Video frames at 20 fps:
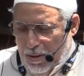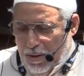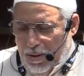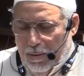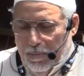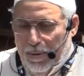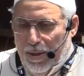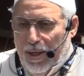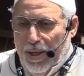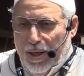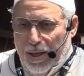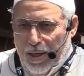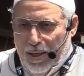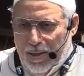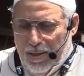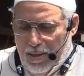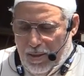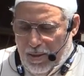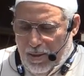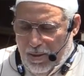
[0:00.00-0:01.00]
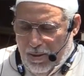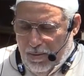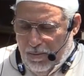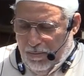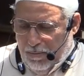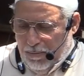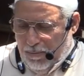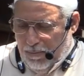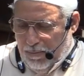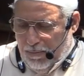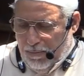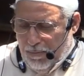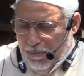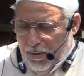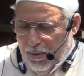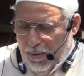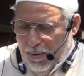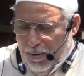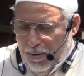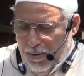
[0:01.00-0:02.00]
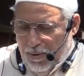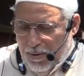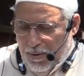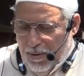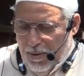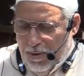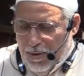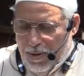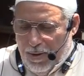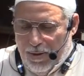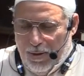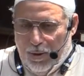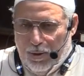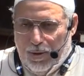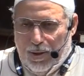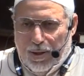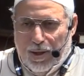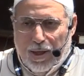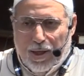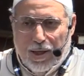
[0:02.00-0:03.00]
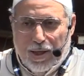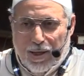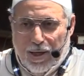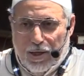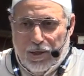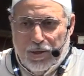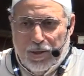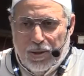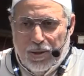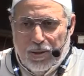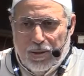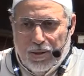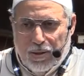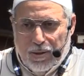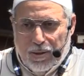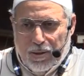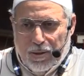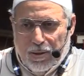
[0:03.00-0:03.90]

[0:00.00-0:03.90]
In the Middle East, this is not a digression,